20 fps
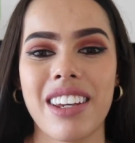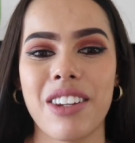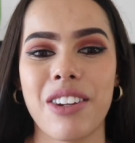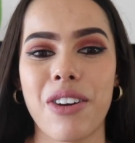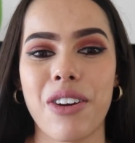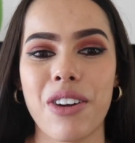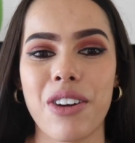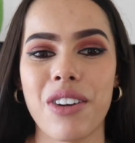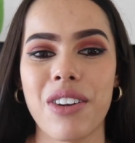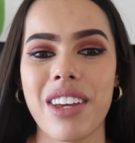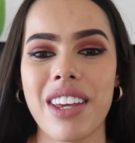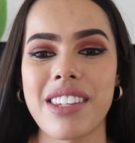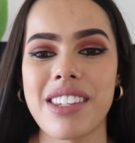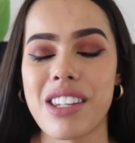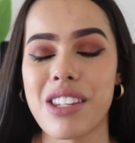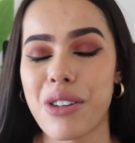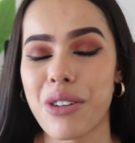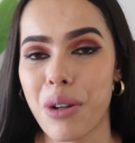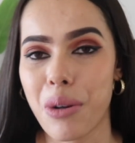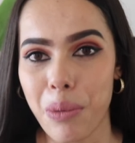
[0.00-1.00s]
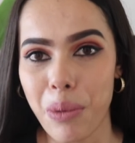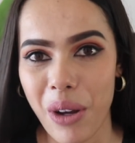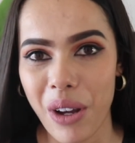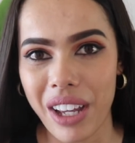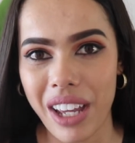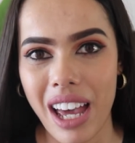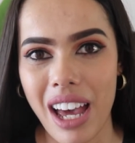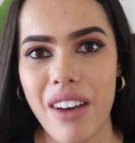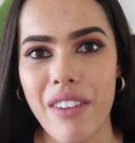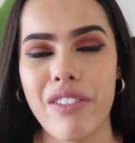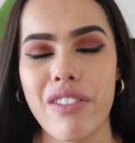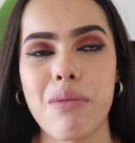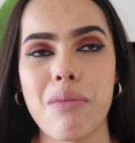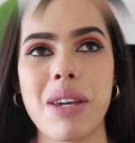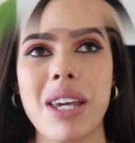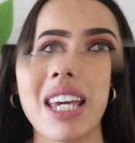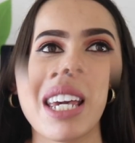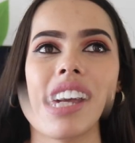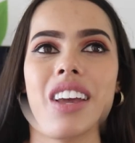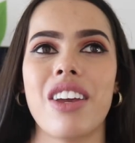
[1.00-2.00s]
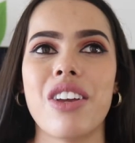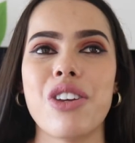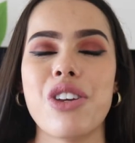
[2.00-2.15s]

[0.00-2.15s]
you know, is this going to work out for me?